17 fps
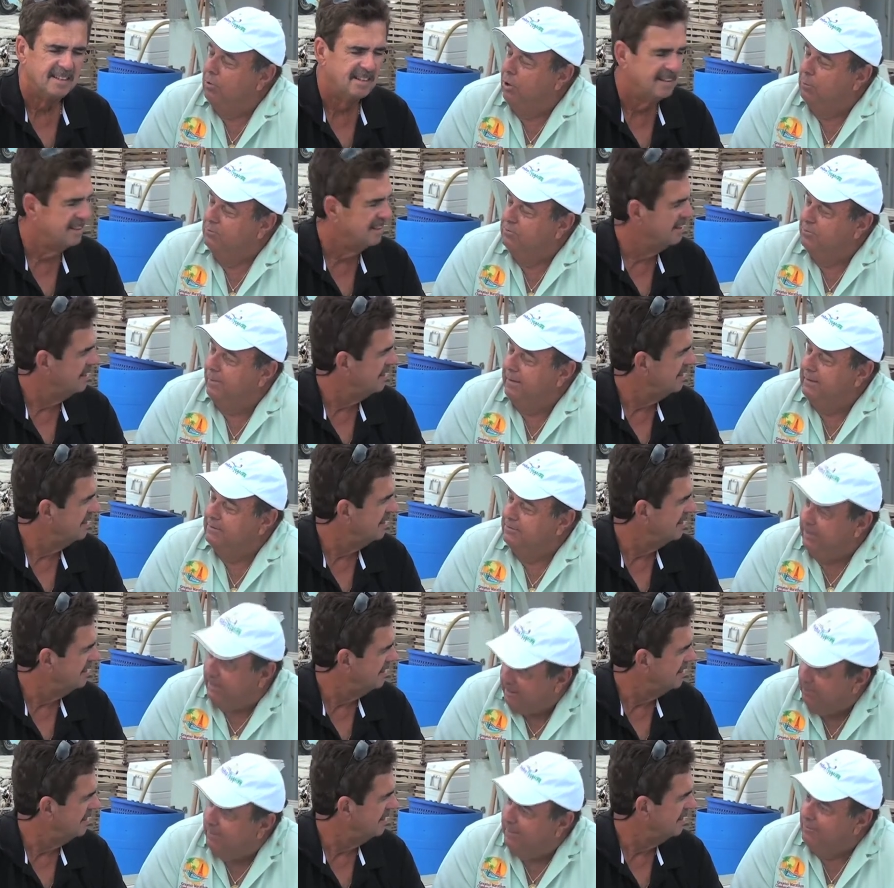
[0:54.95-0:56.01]
Speaker 1: homespun
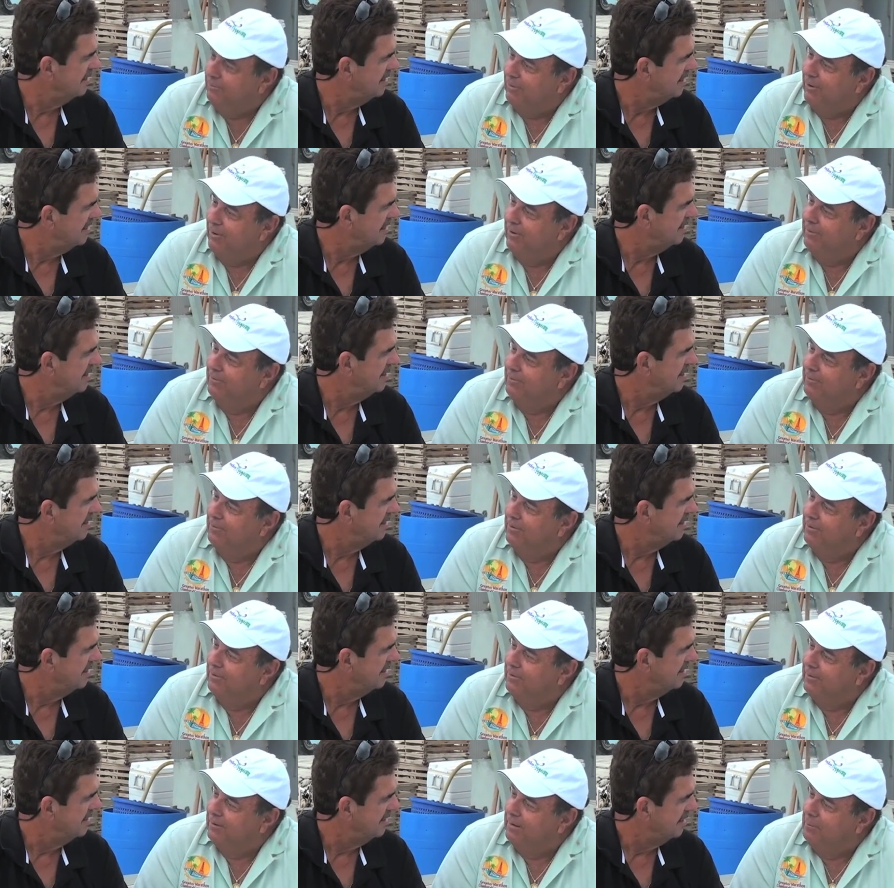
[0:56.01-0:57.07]
gentleman for
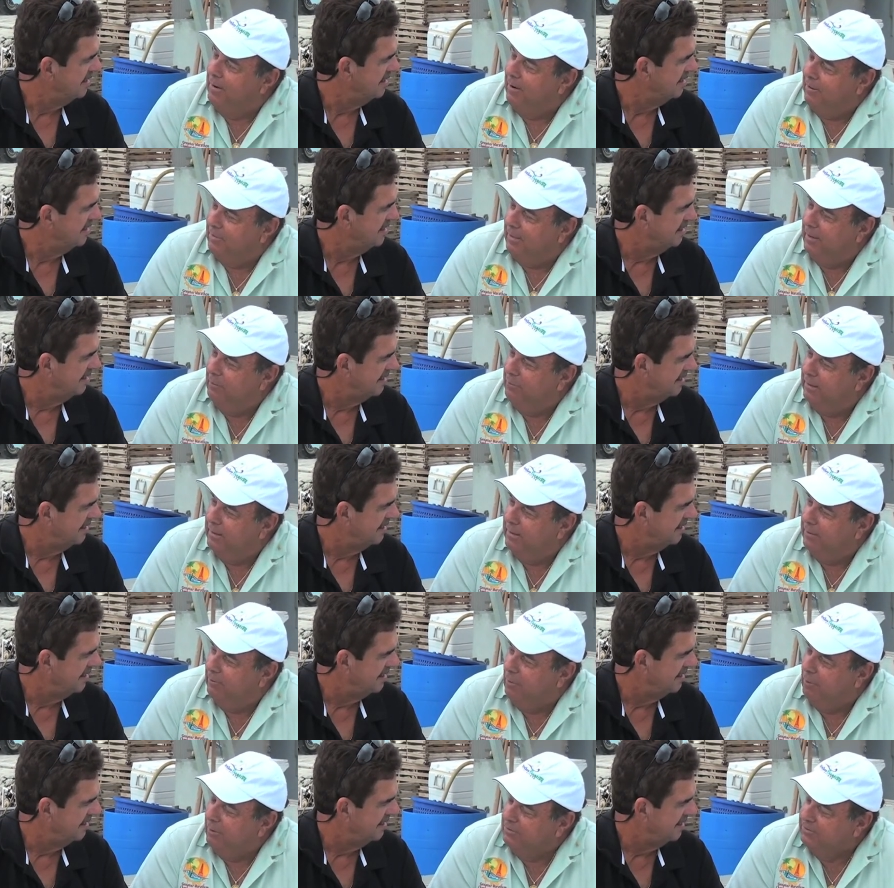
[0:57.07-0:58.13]
for Marathon, being here
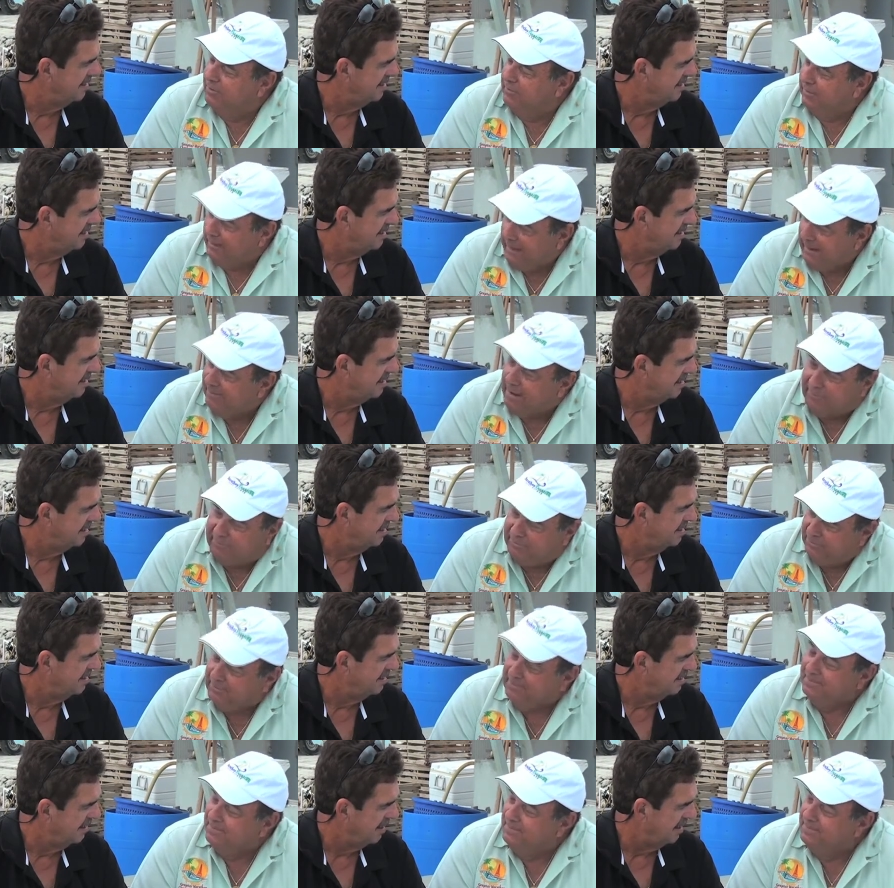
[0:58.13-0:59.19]
well, most of your life, haven't you?
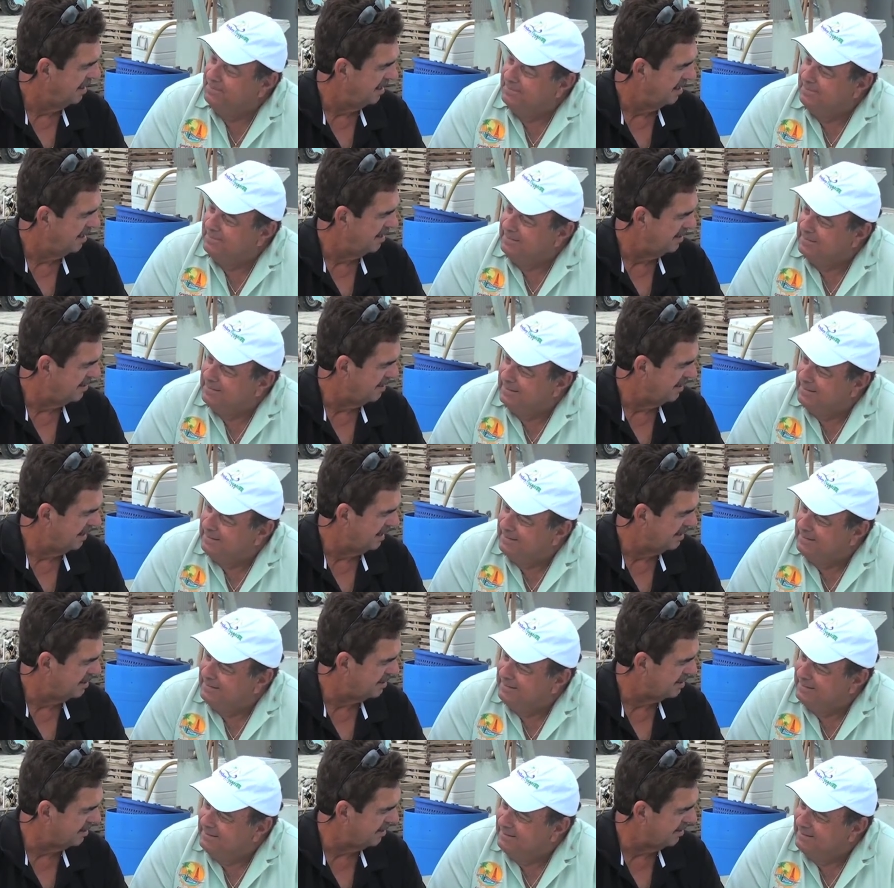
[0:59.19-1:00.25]
Uh, the
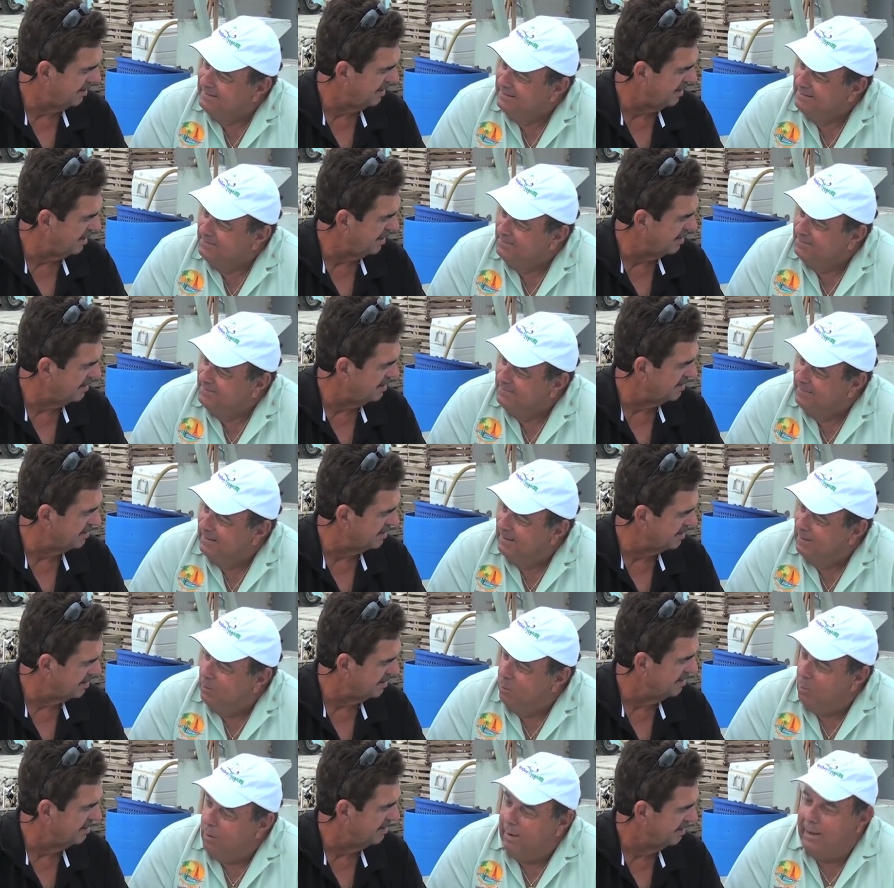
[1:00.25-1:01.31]
last 39 years.
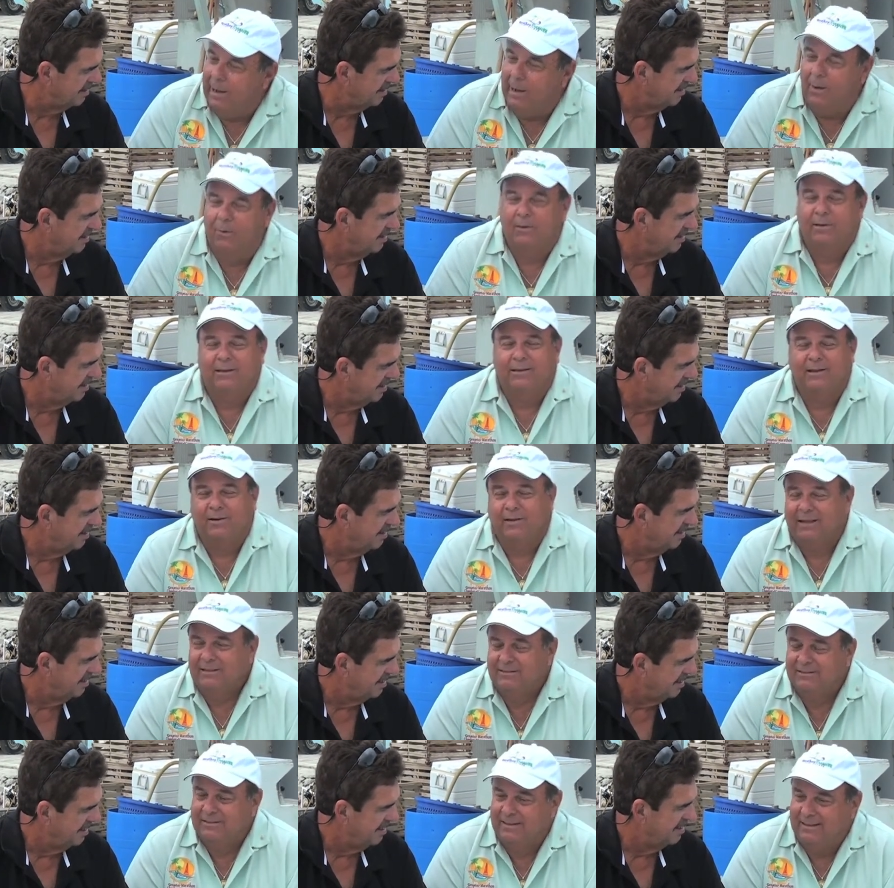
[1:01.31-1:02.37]
Wow. You know,
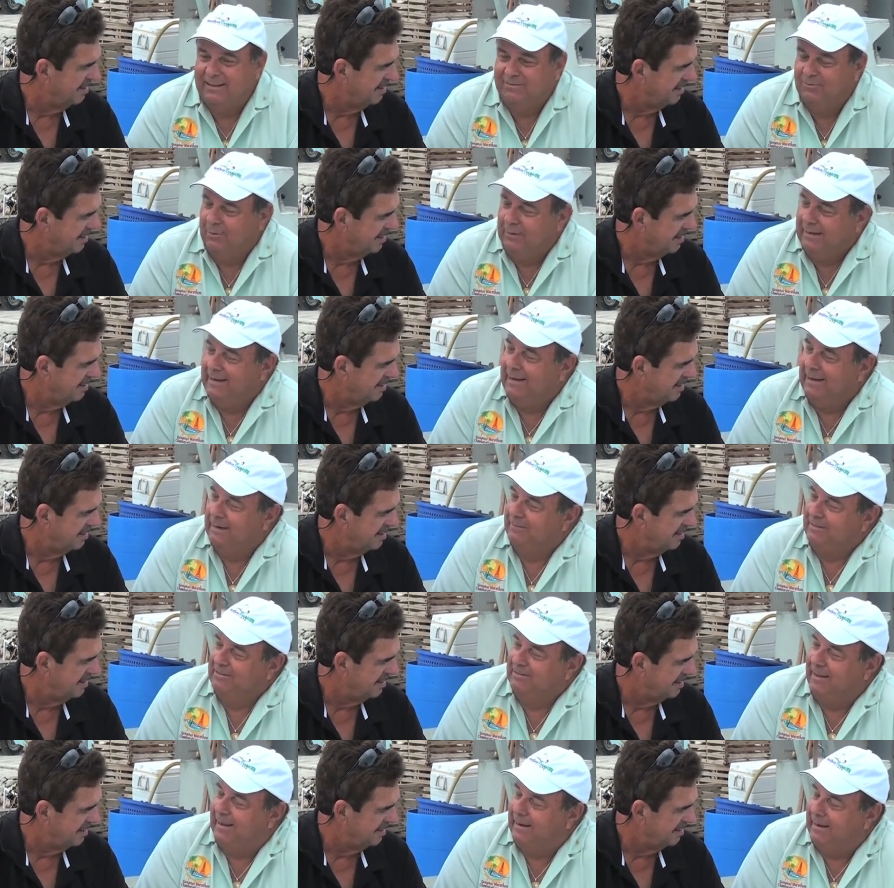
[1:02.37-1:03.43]
that's, uh, that's really kind of
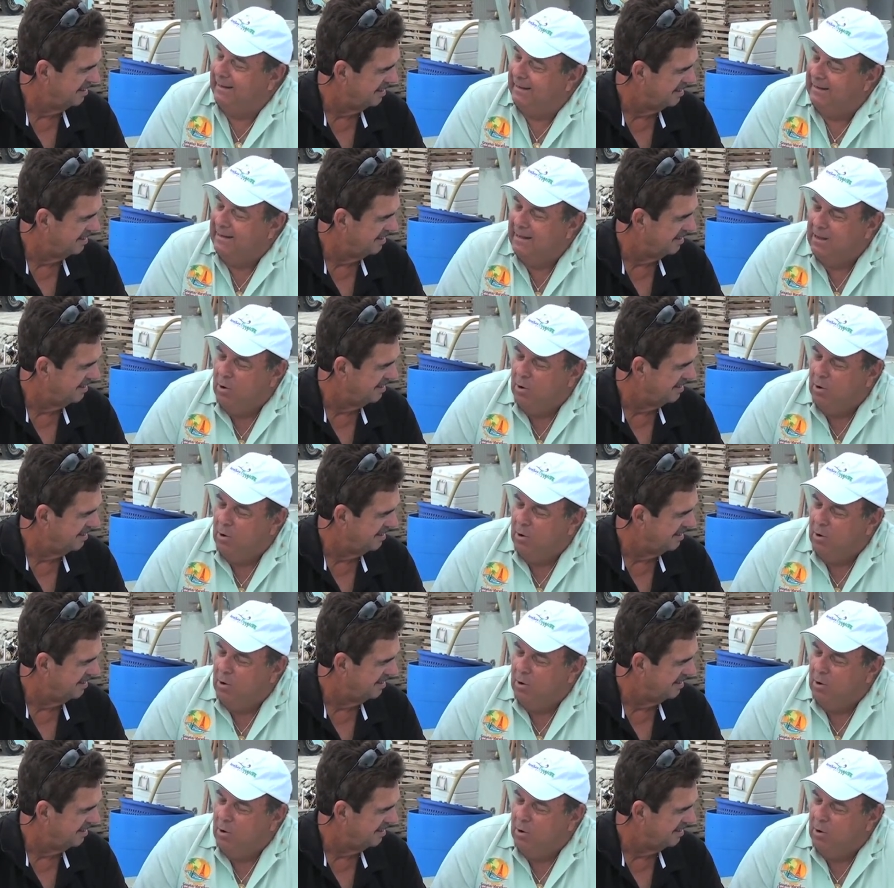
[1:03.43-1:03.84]
exciting. And